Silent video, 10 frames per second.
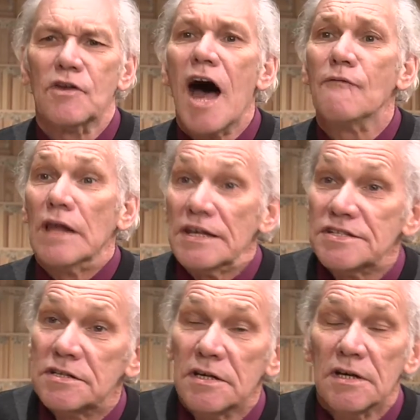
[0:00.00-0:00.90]

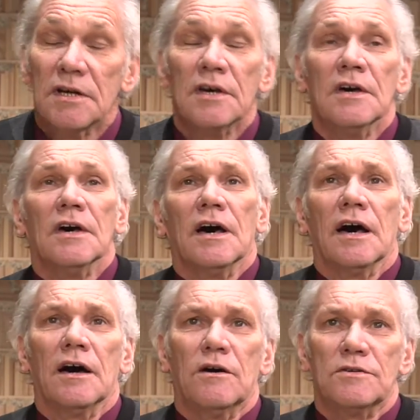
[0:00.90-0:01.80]
novelist
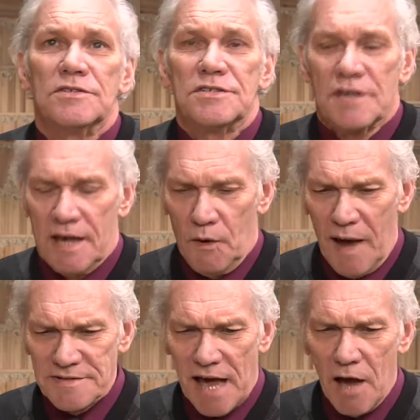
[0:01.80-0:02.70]
uh, who's, who
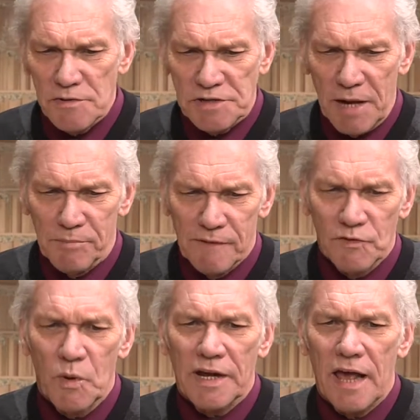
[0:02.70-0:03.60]
has a housekeeper of
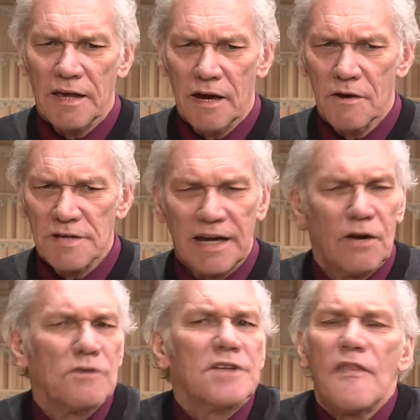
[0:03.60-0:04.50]
28 years and he
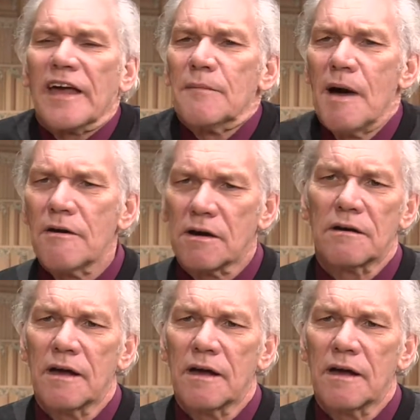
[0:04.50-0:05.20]
knows nothing about her.